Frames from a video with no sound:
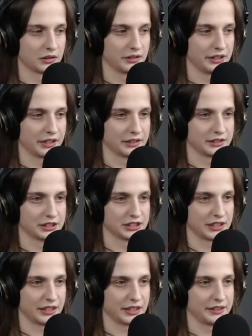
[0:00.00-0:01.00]
Yeah, just
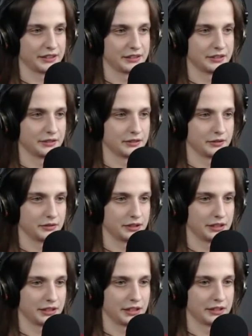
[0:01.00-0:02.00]
like I did.
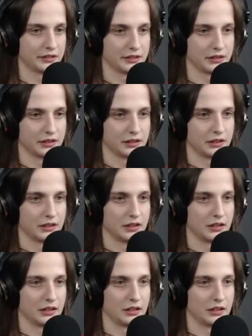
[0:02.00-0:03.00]
Yet again.
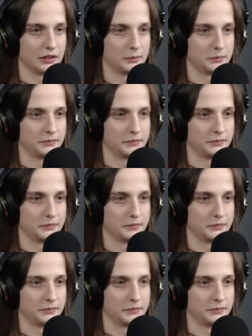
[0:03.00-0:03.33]
I